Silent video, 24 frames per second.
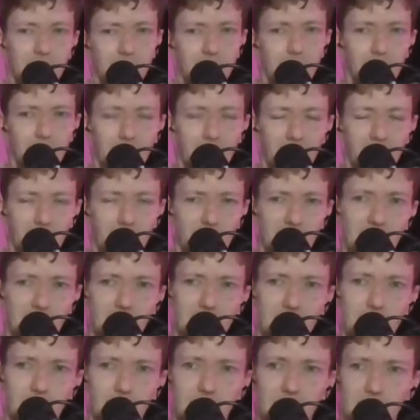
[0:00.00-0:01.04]
maybe I would
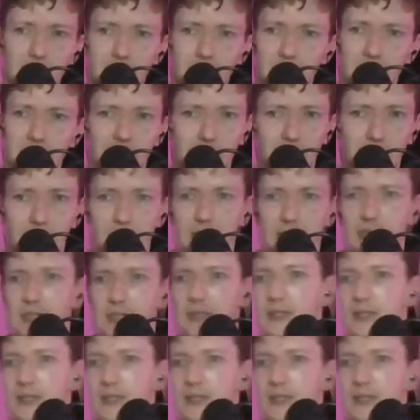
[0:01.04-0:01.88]
like to make some easy content.